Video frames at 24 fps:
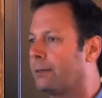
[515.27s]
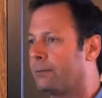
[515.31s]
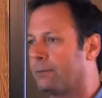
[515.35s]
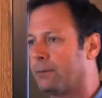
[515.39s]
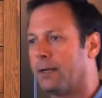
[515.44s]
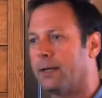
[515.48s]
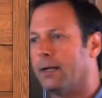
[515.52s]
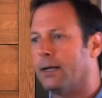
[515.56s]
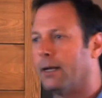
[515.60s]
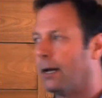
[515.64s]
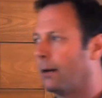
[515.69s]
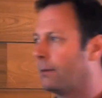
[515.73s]
I
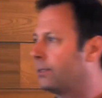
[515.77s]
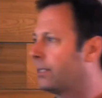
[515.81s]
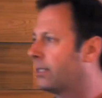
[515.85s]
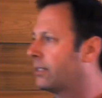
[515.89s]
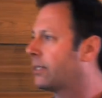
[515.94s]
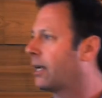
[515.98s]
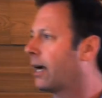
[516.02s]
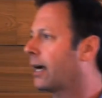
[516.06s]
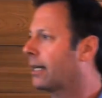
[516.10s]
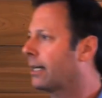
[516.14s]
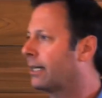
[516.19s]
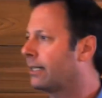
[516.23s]
was
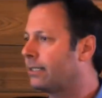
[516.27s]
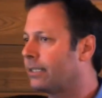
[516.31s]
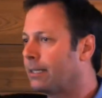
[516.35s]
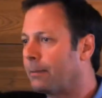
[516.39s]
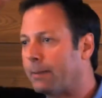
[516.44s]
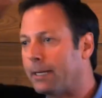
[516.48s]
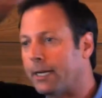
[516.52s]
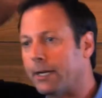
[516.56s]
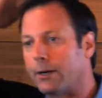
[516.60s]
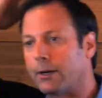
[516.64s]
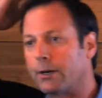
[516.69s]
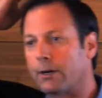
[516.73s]
just talking to
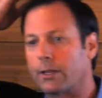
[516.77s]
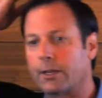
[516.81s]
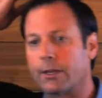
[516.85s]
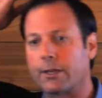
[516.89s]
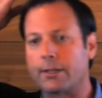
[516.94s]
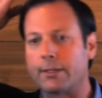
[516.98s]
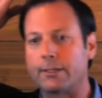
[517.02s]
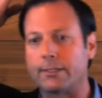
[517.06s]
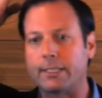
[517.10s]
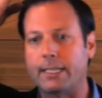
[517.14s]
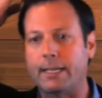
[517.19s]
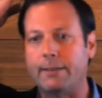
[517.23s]
somebody
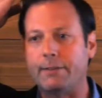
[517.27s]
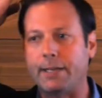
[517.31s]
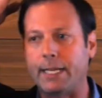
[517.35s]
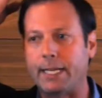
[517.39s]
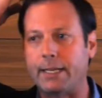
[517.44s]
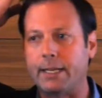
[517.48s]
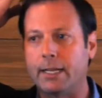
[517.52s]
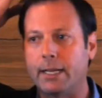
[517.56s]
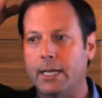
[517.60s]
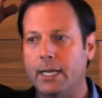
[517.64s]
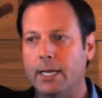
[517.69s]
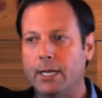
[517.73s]
earlier this
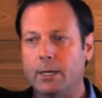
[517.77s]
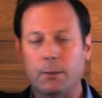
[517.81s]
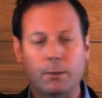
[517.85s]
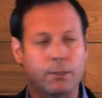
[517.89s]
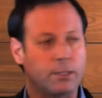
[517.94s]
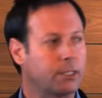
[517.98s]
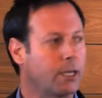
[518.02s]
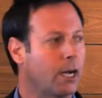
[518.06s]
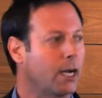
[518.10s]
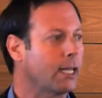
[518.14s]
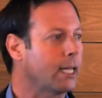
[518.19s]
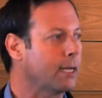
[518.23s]
evening who
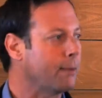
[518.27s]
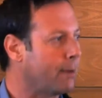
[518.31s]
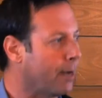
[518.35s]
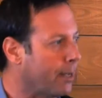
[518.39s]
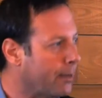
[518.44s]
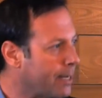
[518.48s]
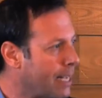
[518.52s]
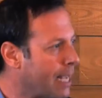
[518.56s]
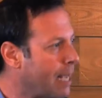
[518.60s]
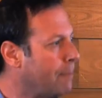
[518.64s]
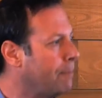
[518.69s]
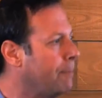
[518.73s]
was talking
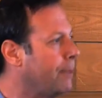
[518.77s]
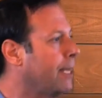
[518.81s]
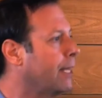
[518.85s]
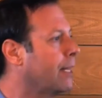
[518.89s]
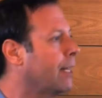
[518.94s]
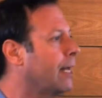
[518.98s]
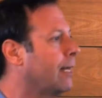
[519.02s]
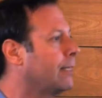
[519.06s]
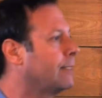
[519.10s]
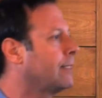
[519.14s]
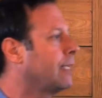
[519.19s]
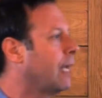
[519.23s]
about
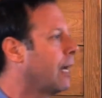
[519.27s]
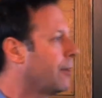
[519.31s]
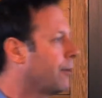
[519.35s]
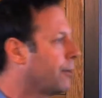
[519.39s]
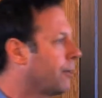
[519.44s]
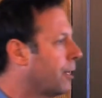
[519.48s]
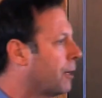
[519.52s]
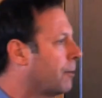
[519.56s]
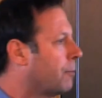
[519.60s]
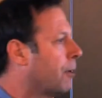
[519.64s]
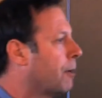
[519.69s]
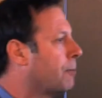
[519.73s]
MPLS out
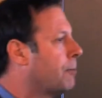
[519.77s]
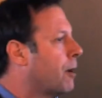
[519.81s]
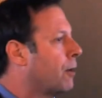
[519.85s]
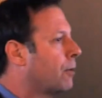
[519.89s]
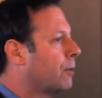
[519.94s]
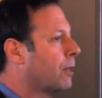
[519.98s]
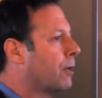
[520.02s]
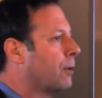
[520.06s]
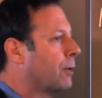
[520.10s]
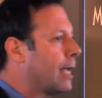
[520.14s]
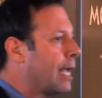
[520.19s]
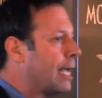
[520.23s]
at their
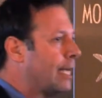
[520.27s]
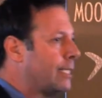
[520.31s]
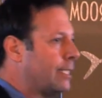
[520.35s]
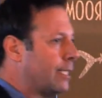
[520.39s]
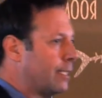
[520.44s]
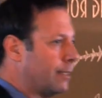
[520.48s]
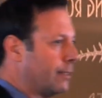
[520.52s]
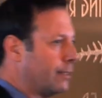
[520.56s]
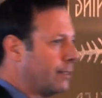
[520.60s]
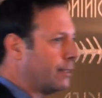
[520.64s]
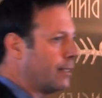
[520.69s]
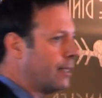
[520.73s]
remote
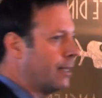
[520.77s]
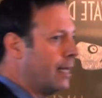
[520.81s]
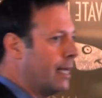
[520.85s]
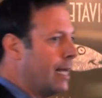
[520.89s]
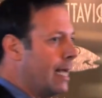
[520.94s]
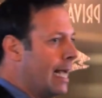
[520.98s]
locations.